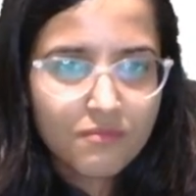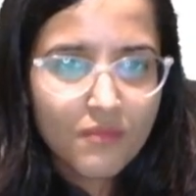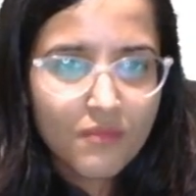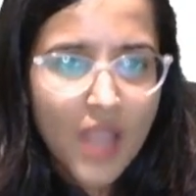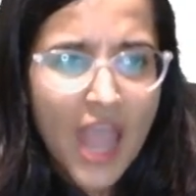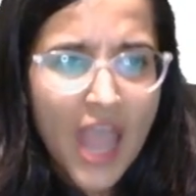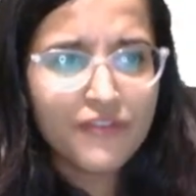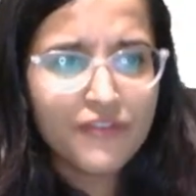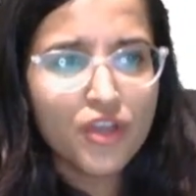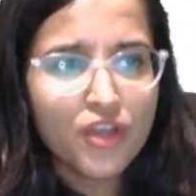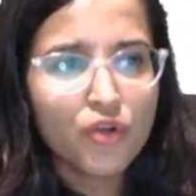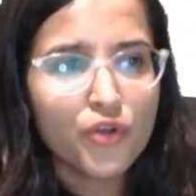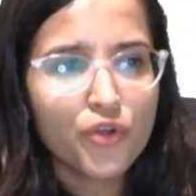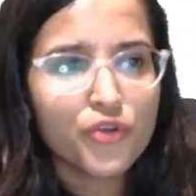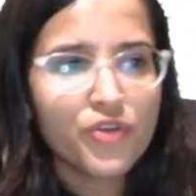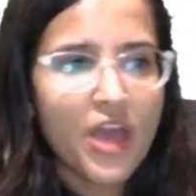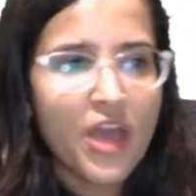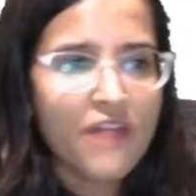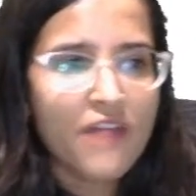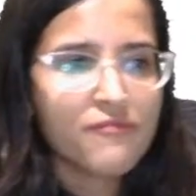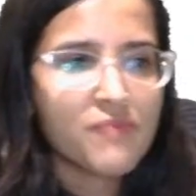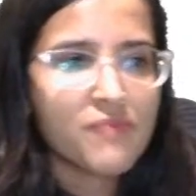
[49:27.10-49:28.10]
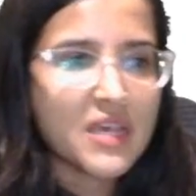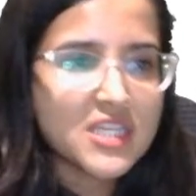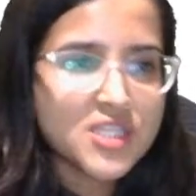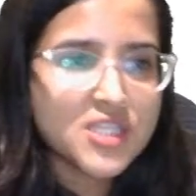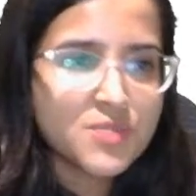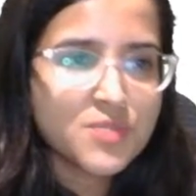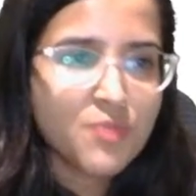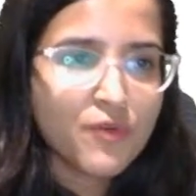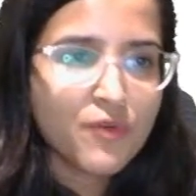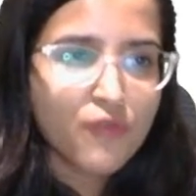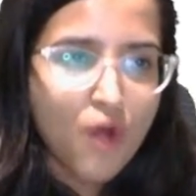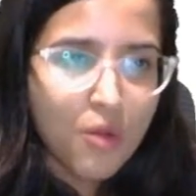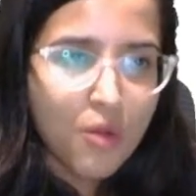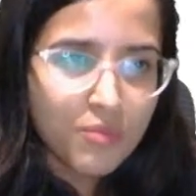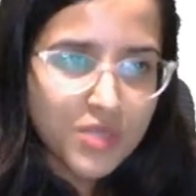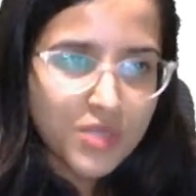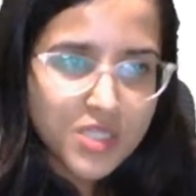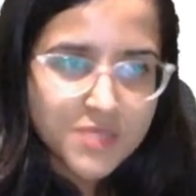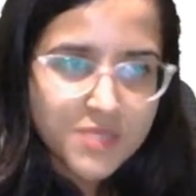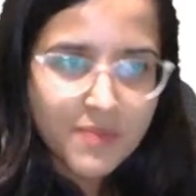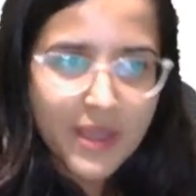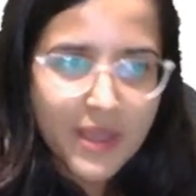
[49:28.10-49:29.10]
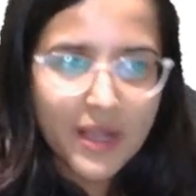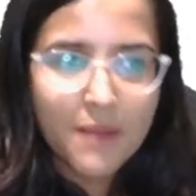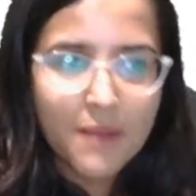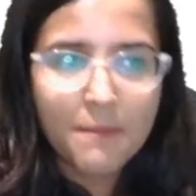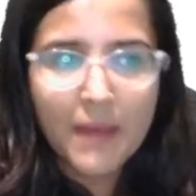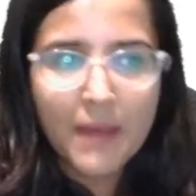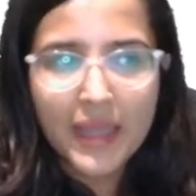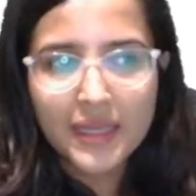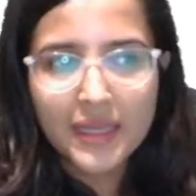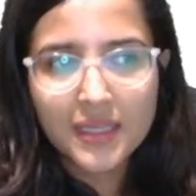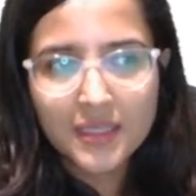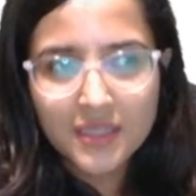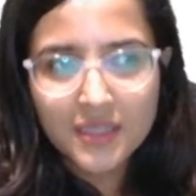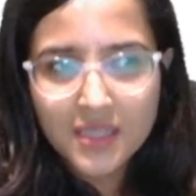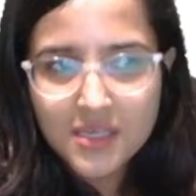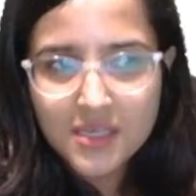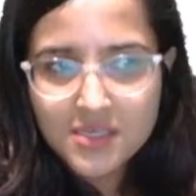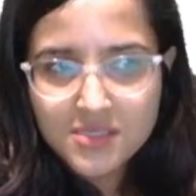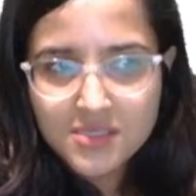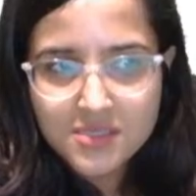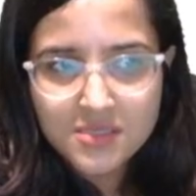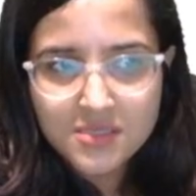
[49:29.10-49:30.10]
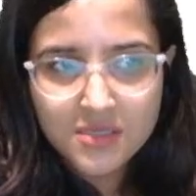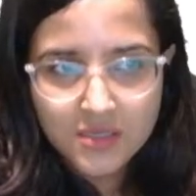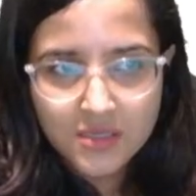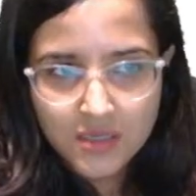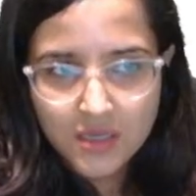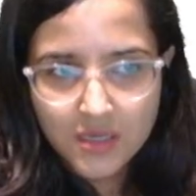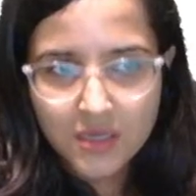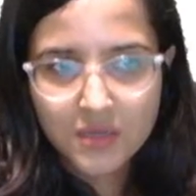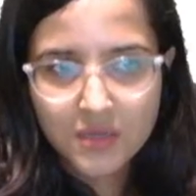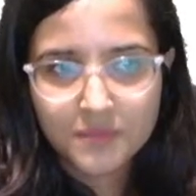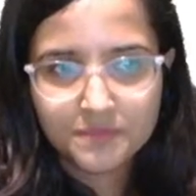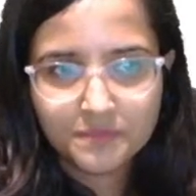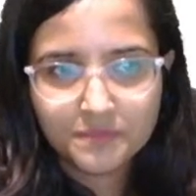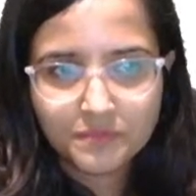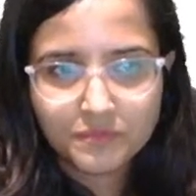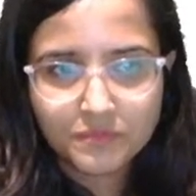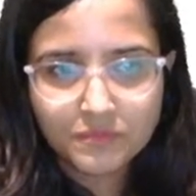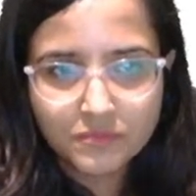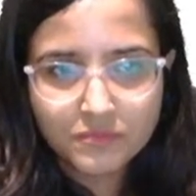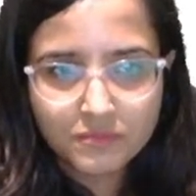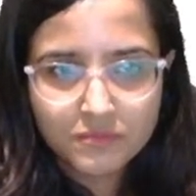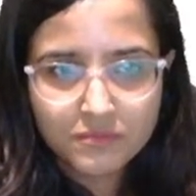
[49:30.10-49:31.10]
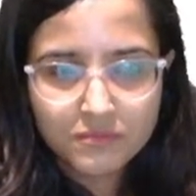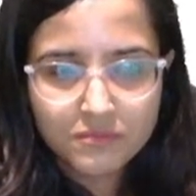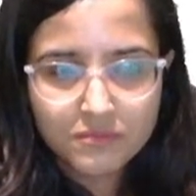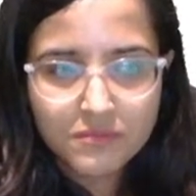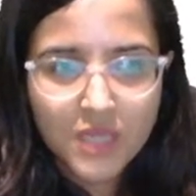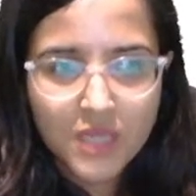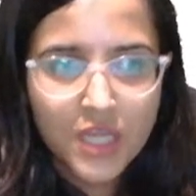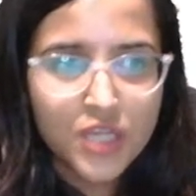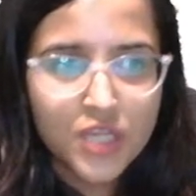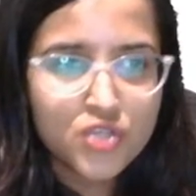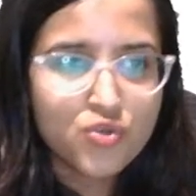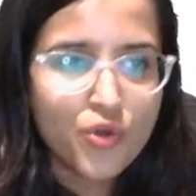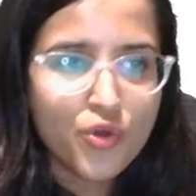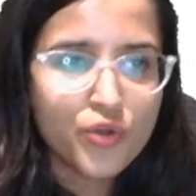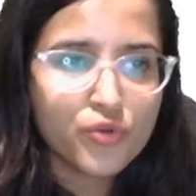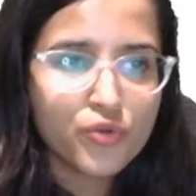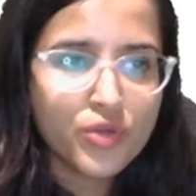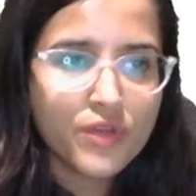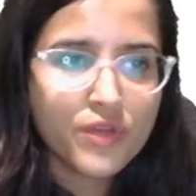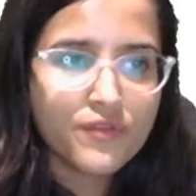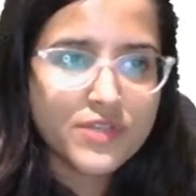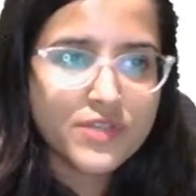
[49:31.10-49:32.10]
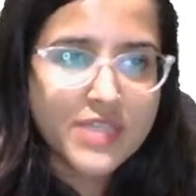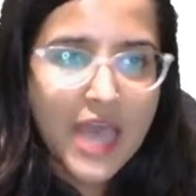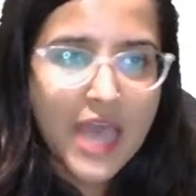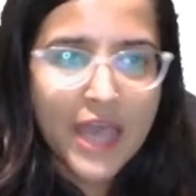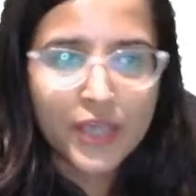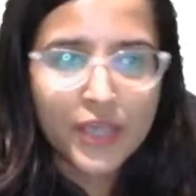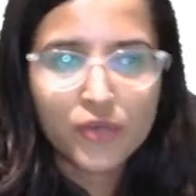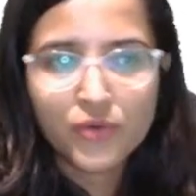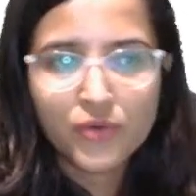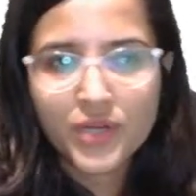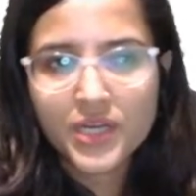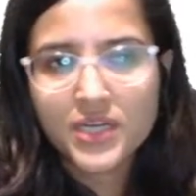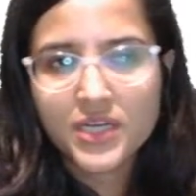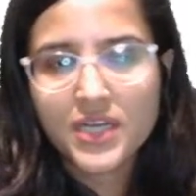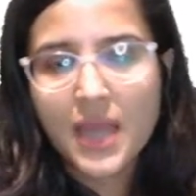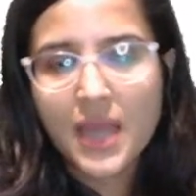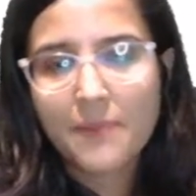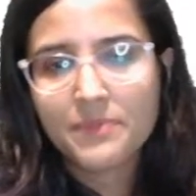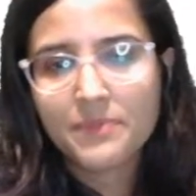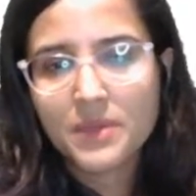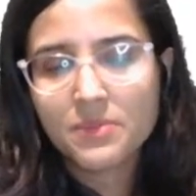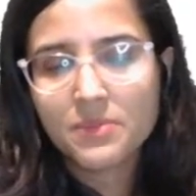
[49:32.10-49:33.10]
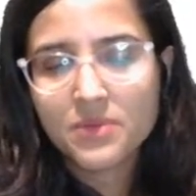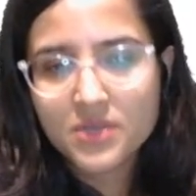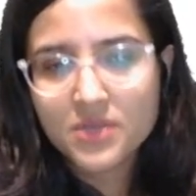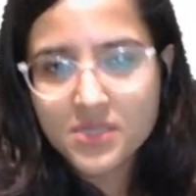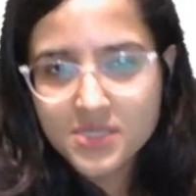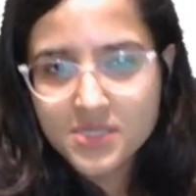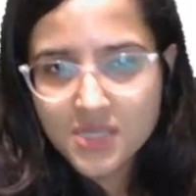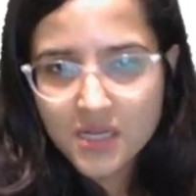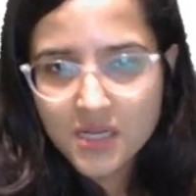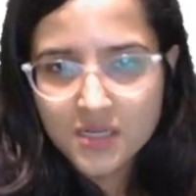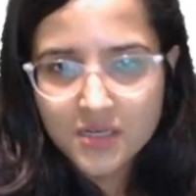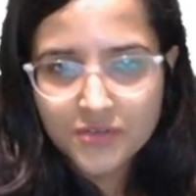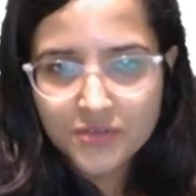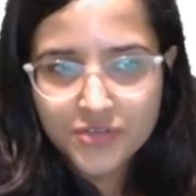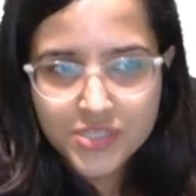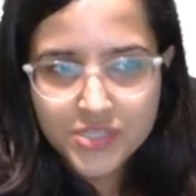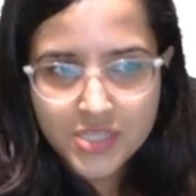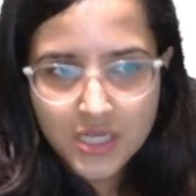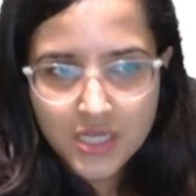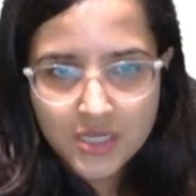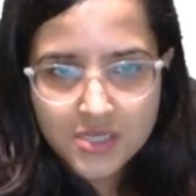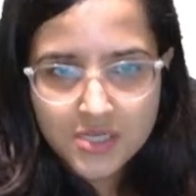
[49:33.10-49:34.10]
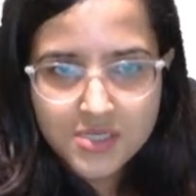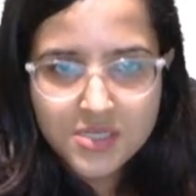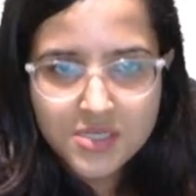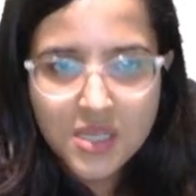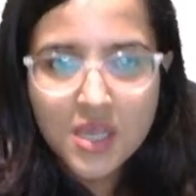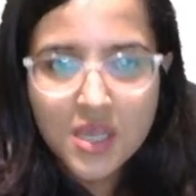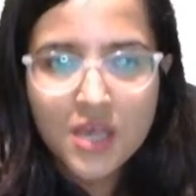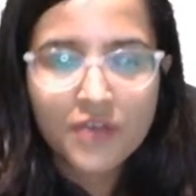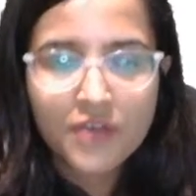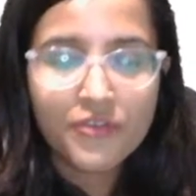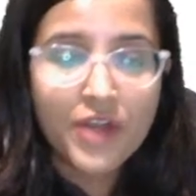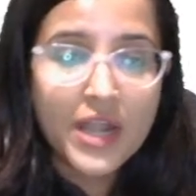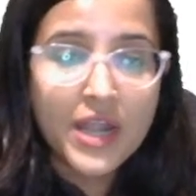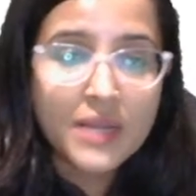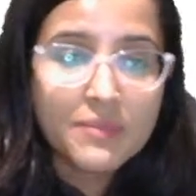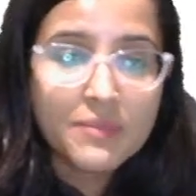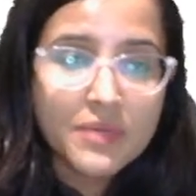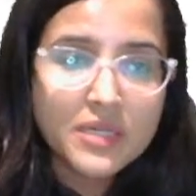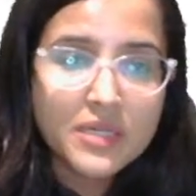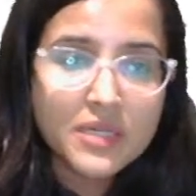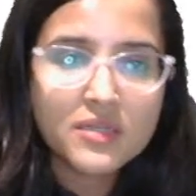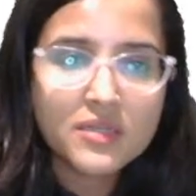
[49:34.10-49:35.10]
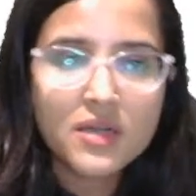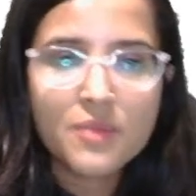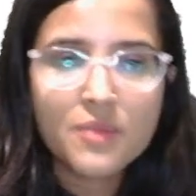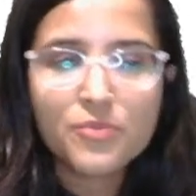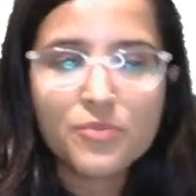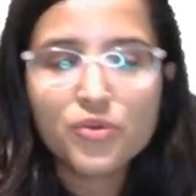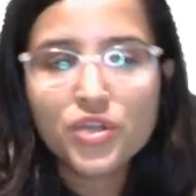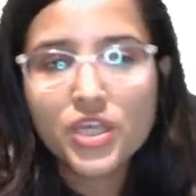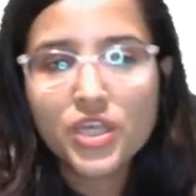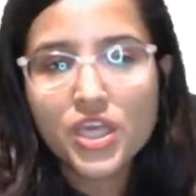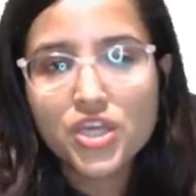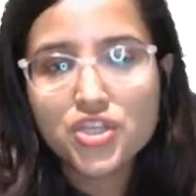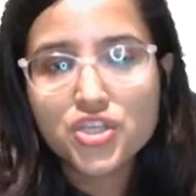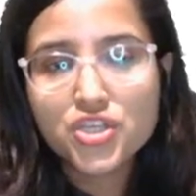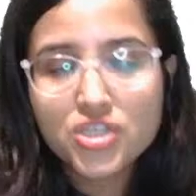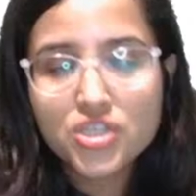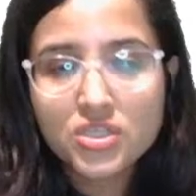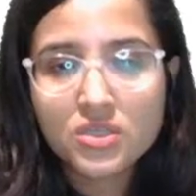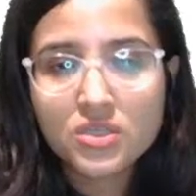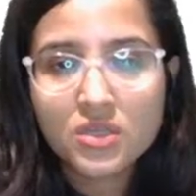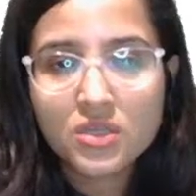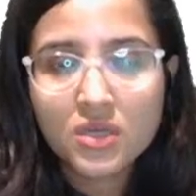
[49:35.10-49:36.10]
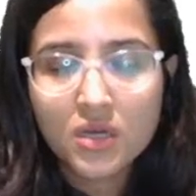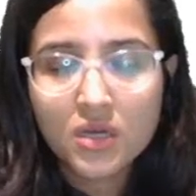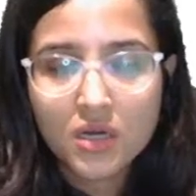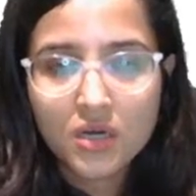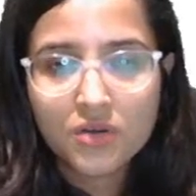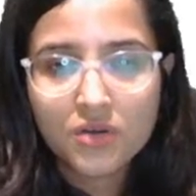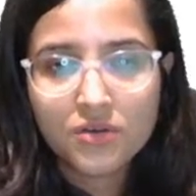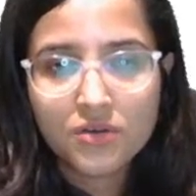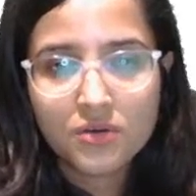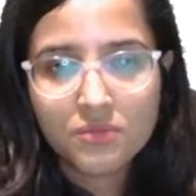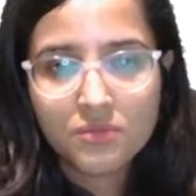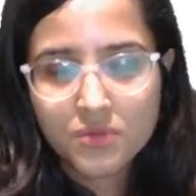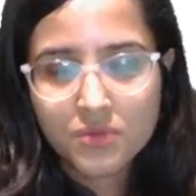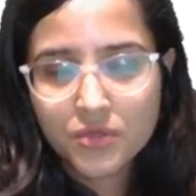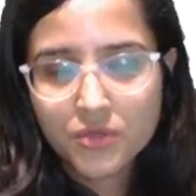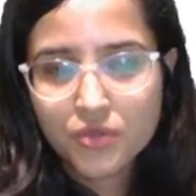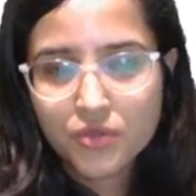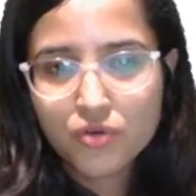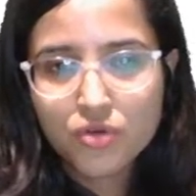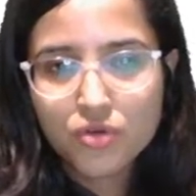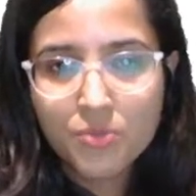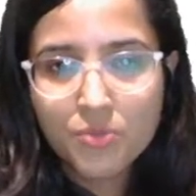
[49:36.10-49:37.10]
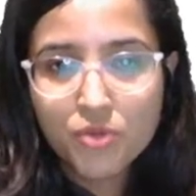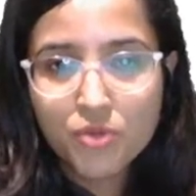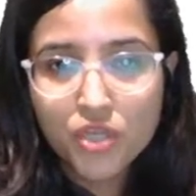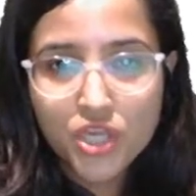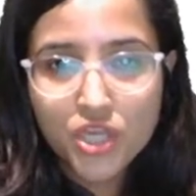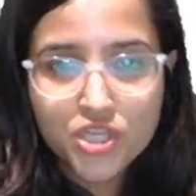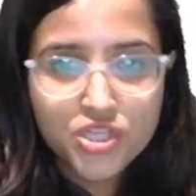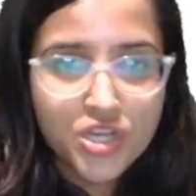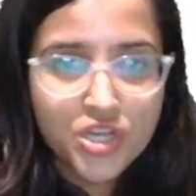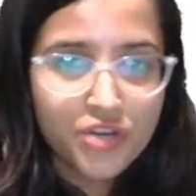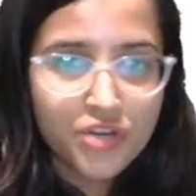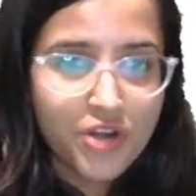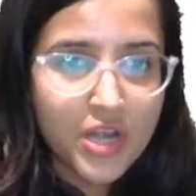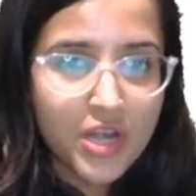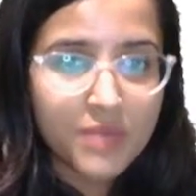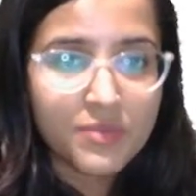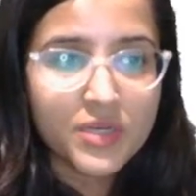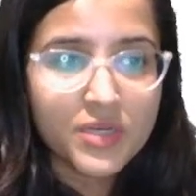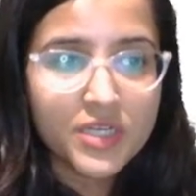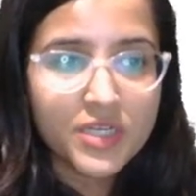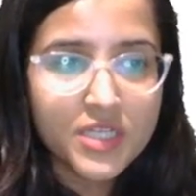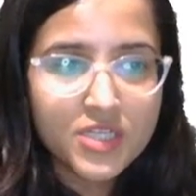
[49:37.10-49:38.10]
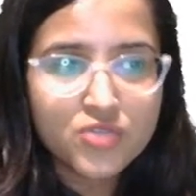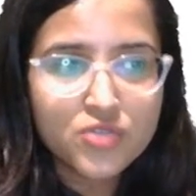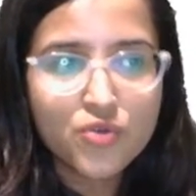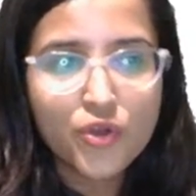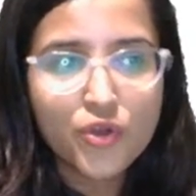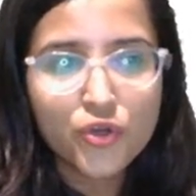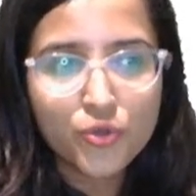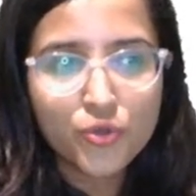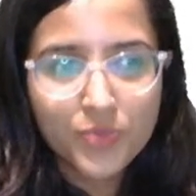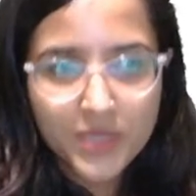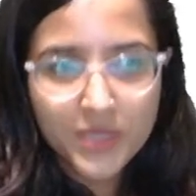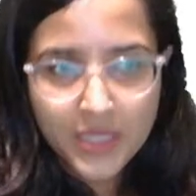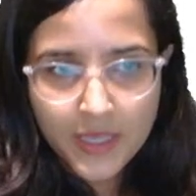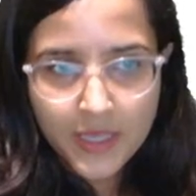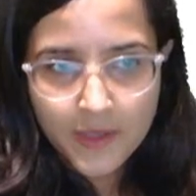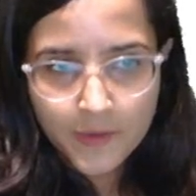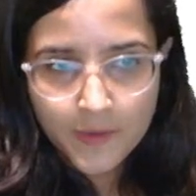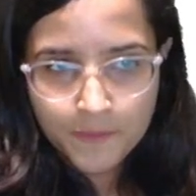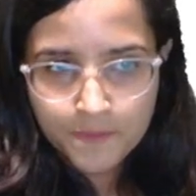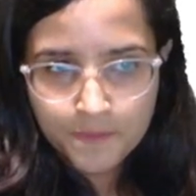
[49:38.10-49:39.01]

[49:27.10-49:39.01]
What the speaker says: And we are going to have best performance by combining these. It is going to give us accurate, adaptable results. Credible communication, communication and credibility is going to be there.